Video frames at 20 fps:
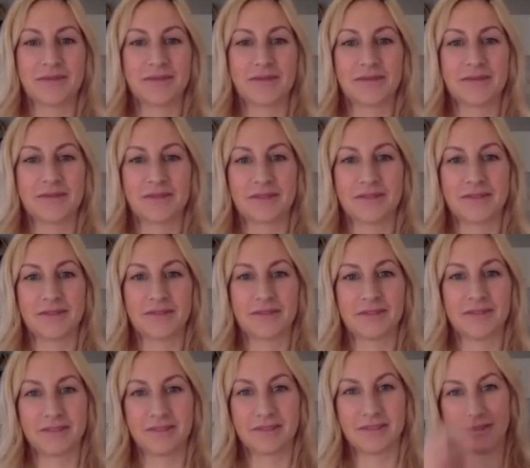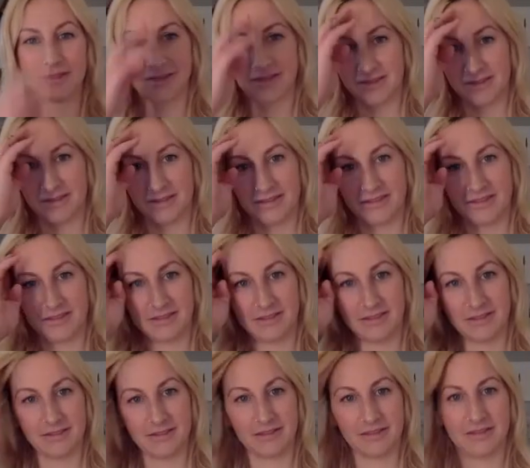
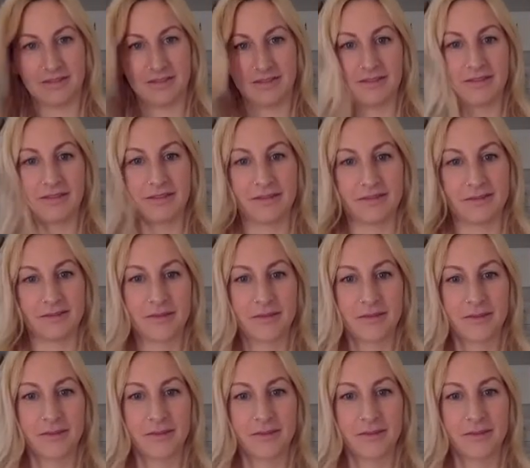The person shown says nothing.